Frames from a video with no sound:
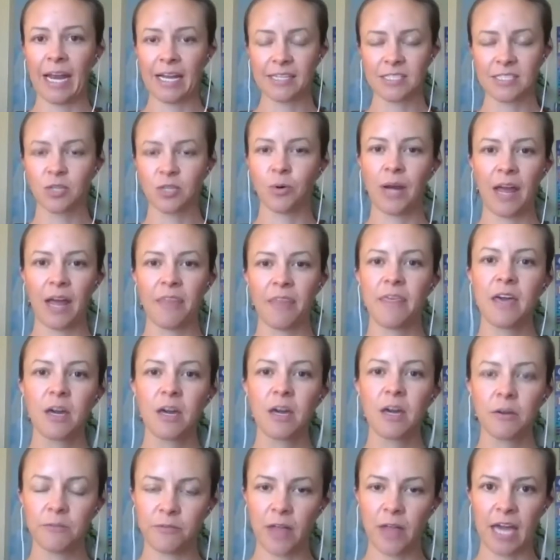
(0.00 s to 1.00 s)
So when I think
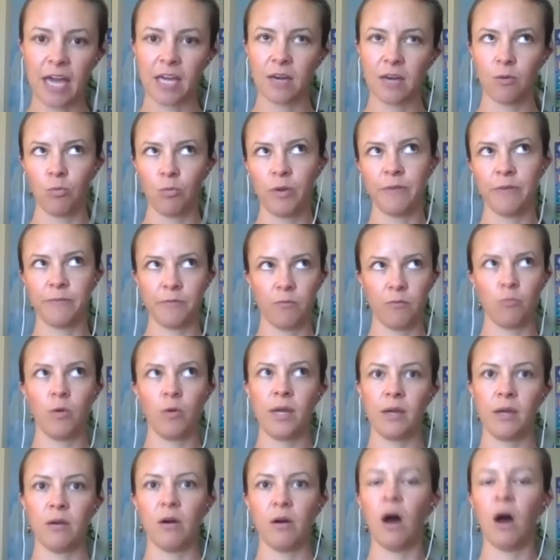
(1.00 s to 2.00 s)
of like, we
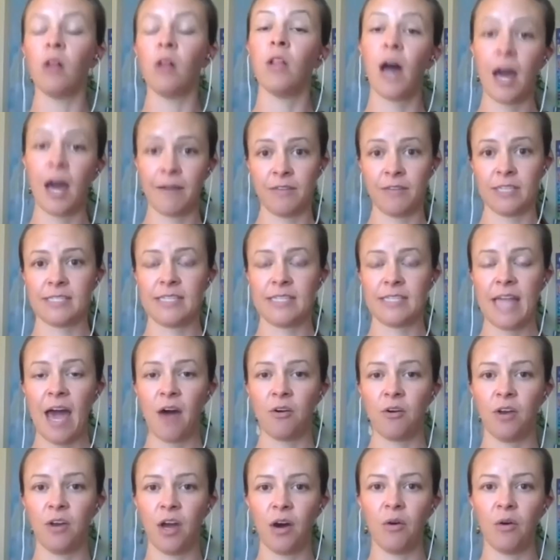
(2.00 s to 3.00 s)
we, a lot of us now
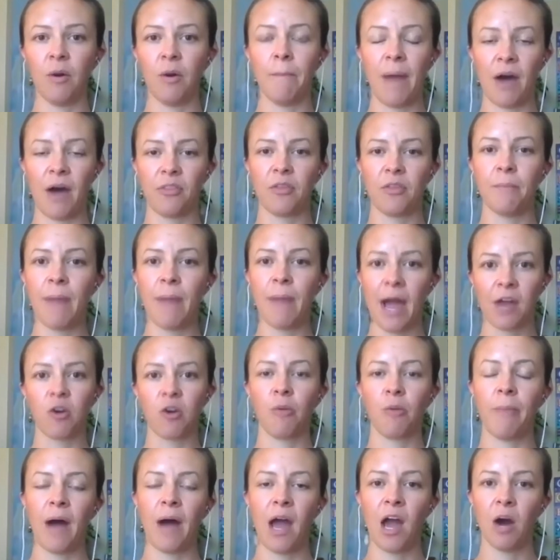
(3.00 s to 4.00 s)
know about the
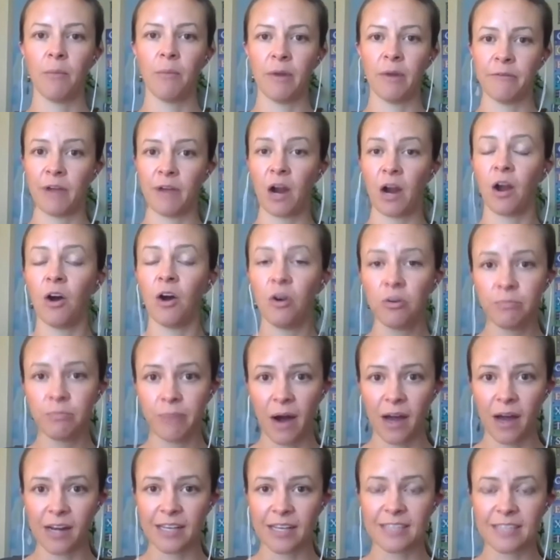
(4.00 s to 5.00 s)
microbiome of our own
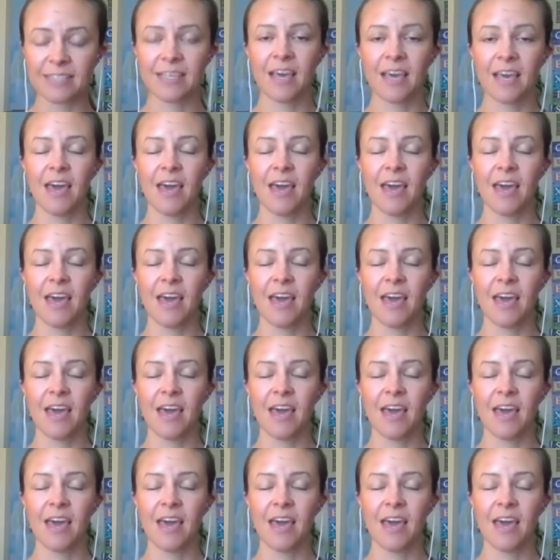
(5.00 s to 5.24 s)
bodies.